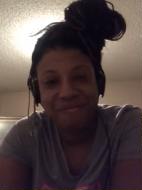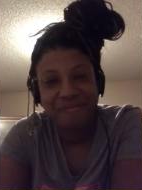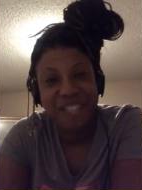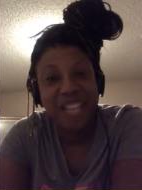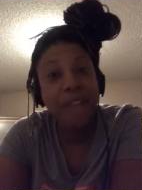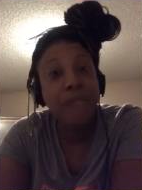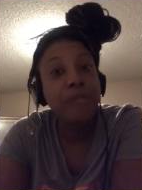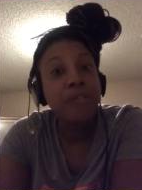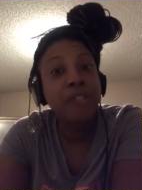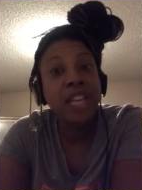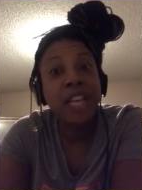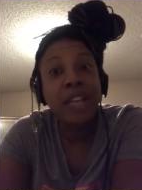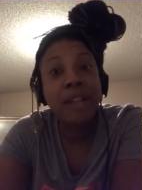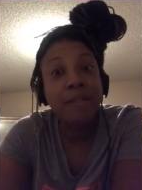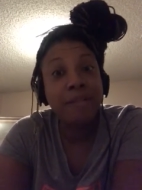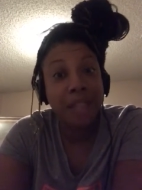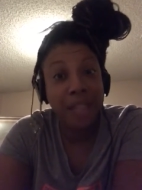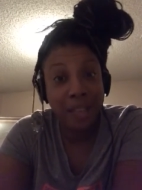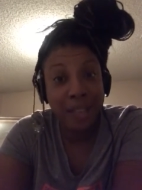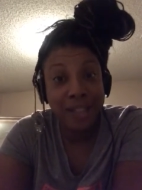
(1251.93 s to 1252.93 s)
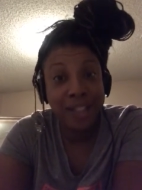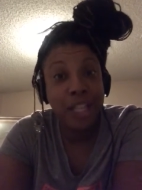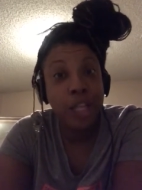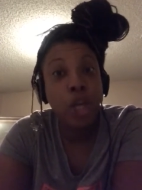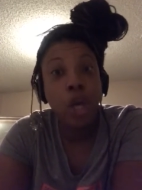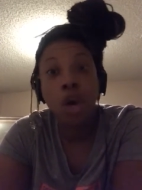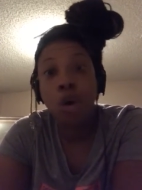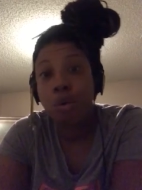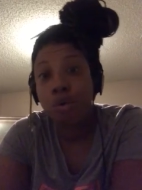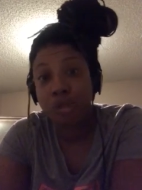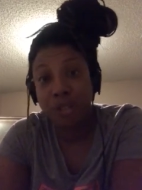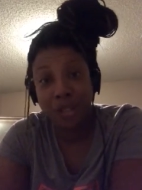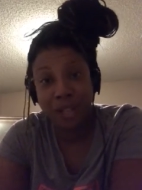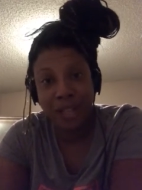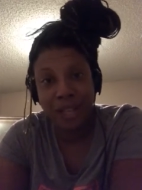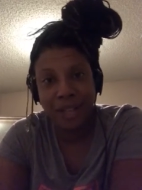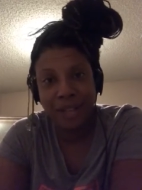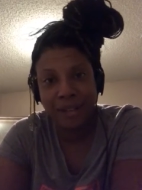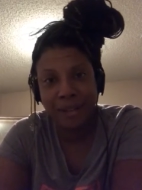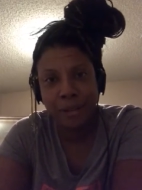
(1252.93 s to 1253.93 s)
He's seen things. He knows
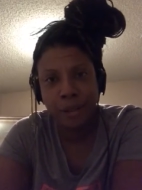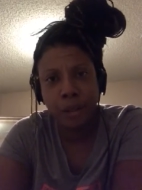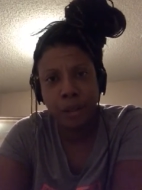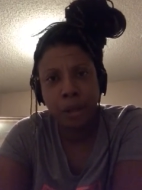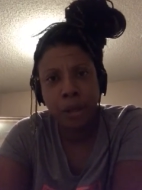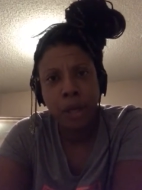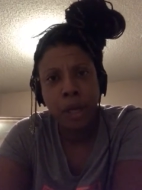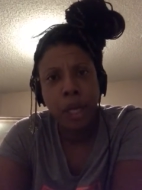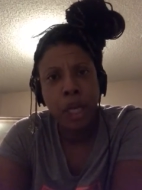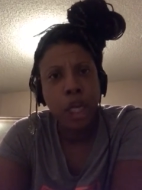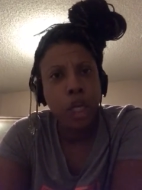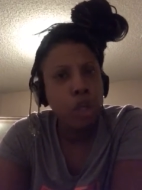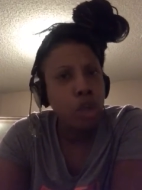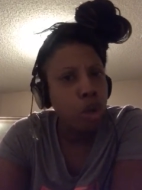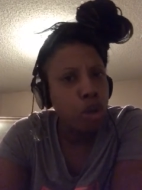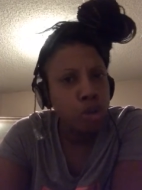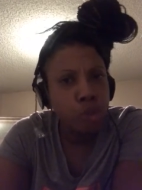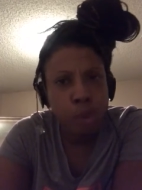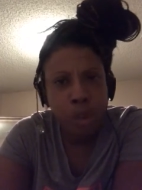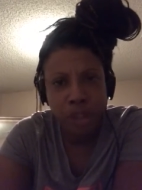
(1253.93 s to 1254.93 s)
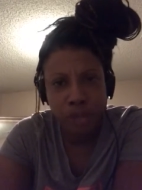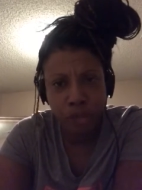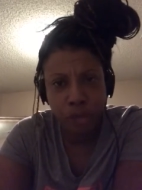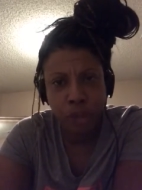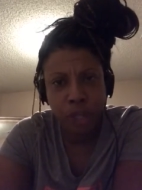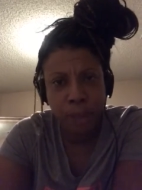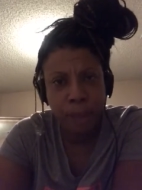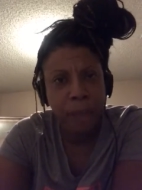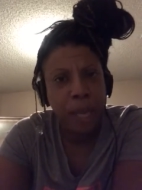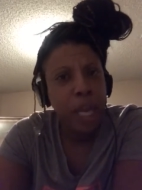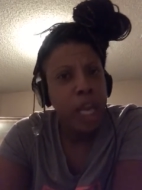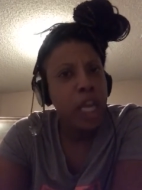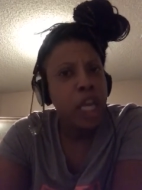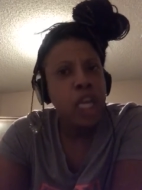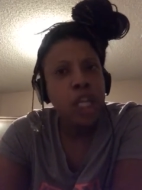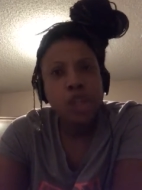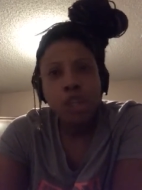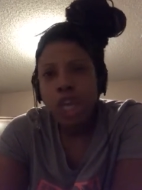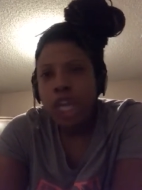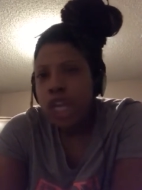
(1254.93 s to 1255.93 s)
things. He knows what's for him.
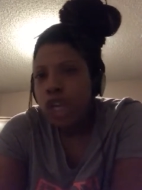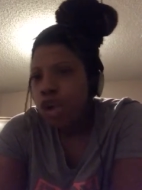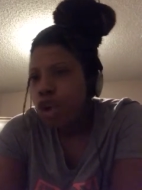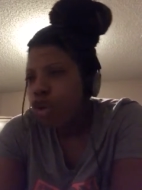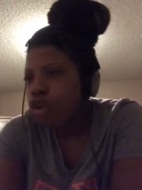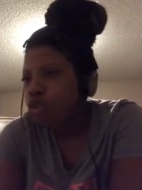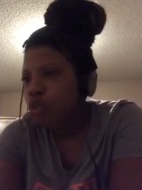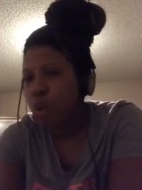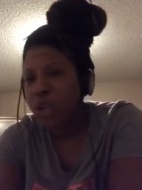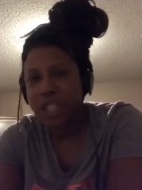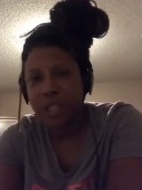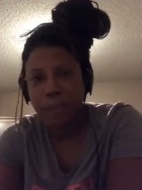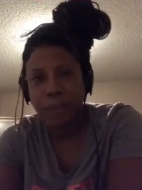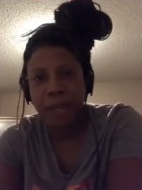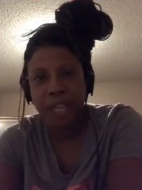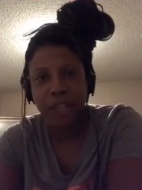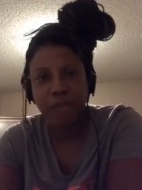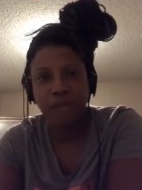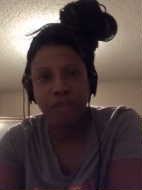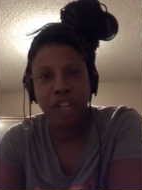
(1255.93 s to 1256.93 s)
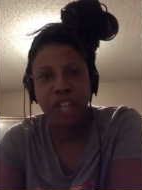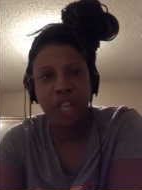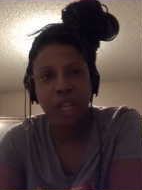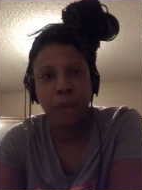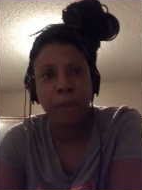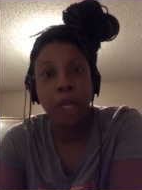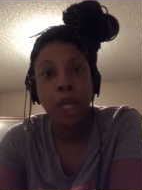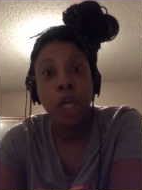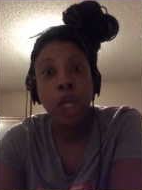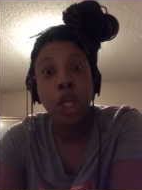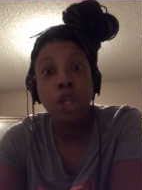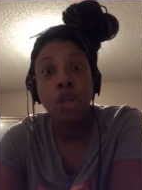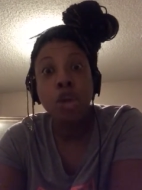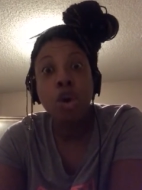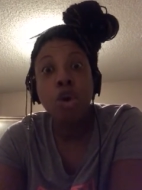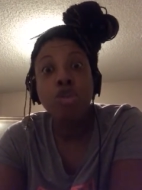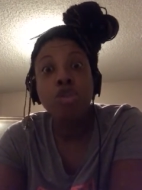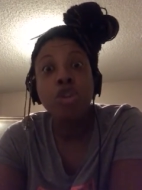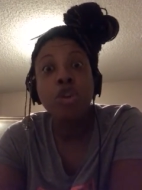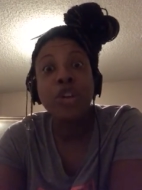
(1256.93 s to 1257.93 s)
He knows what's best for him. He
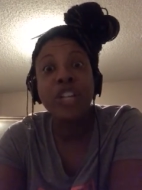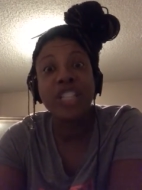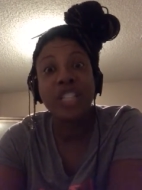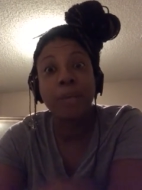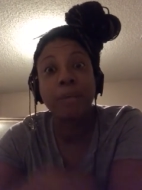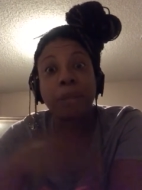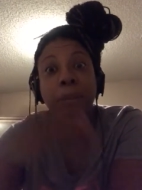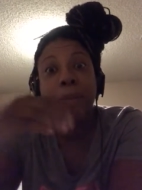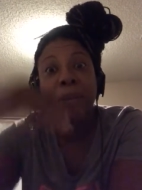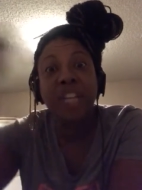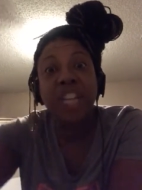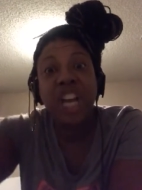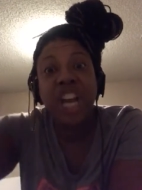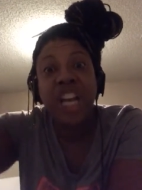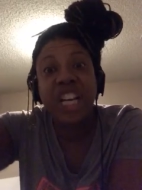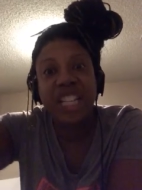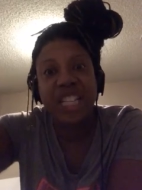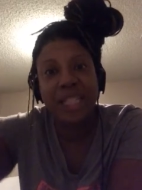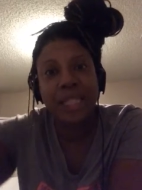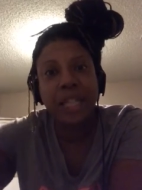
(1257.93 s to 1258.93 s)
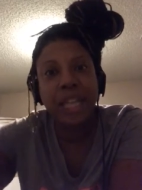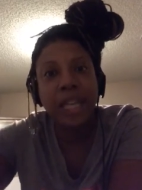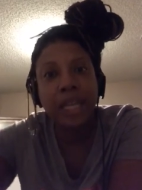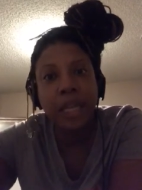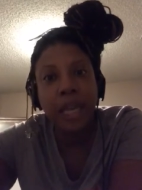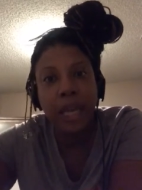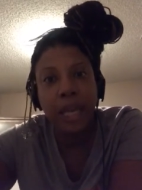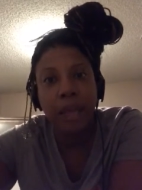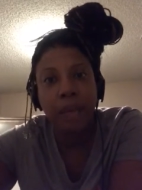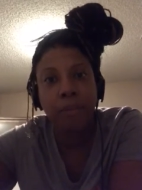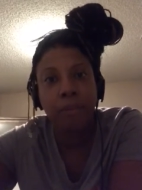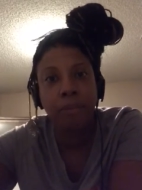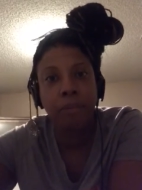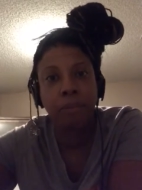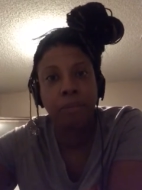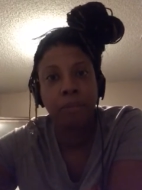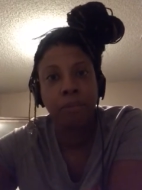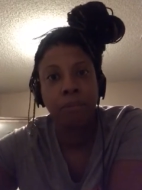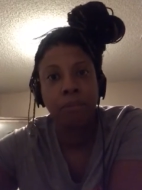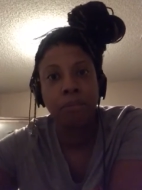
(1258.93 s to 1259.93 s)
knows there is something beyond his thinking.
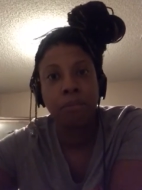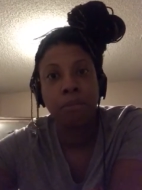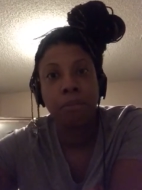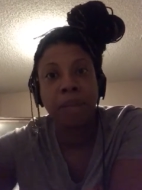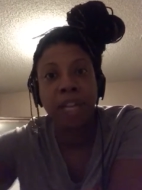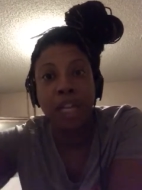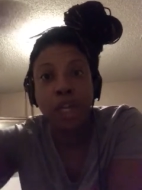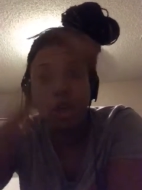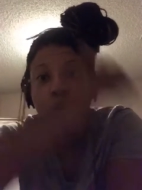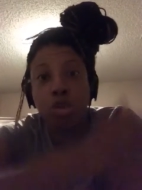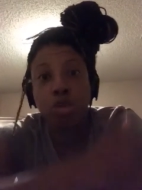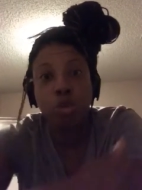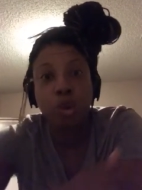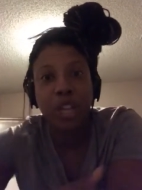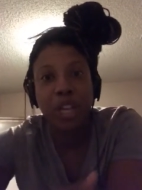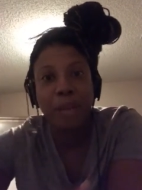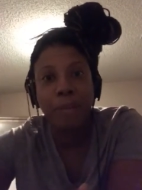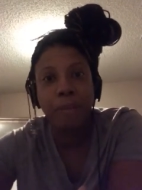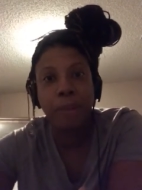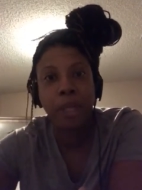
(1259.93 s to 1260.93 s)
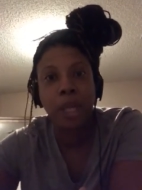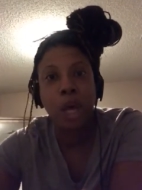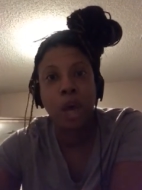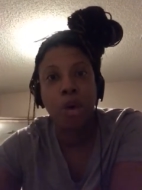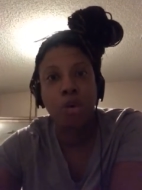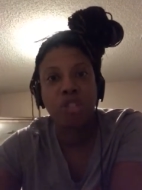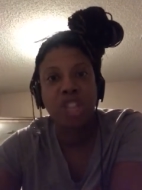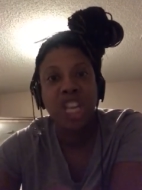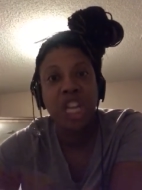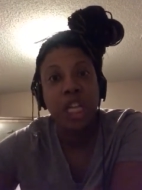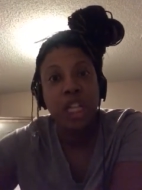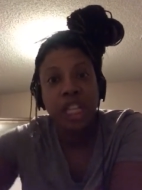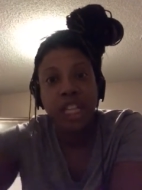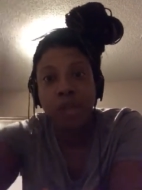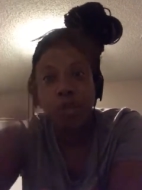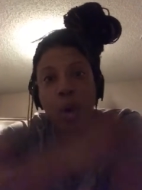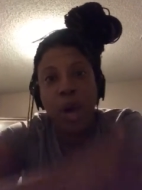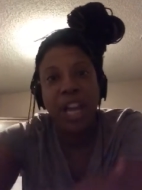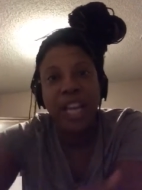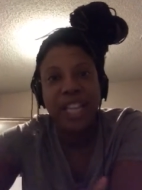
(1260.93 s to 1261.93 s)
But he knows where he belongs.
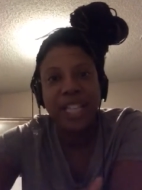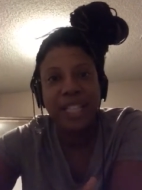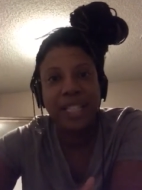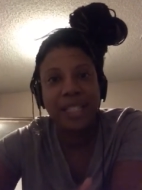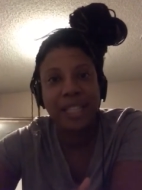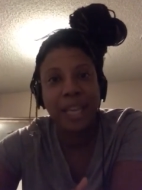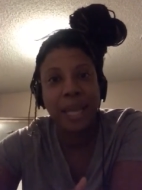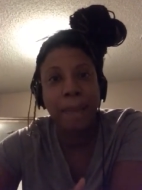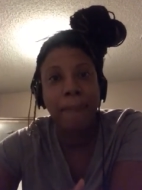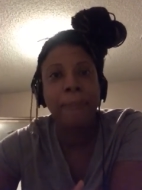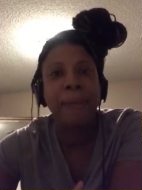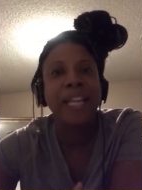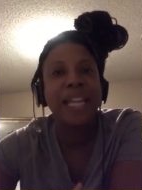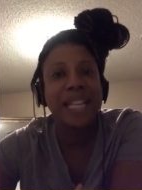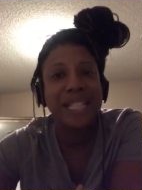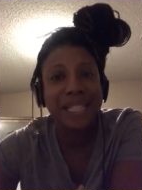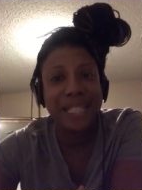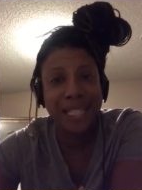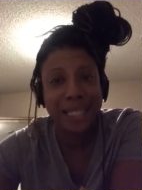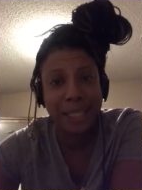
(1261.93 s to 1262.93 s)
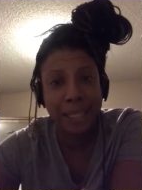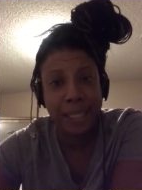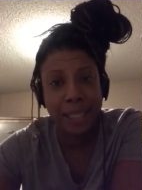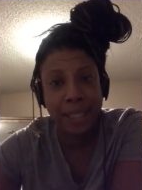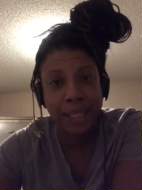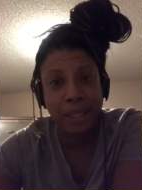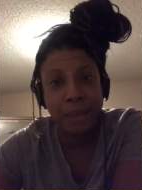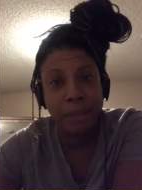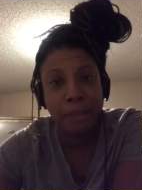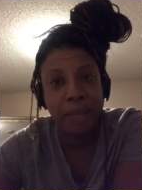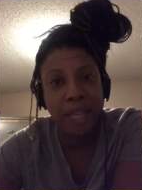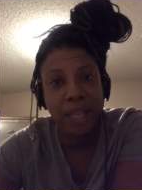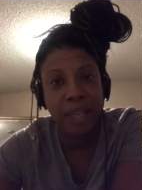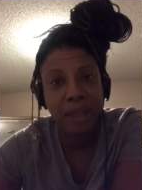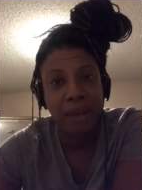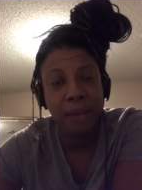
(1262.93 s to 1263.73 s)
That's why he's saying, please listen to me.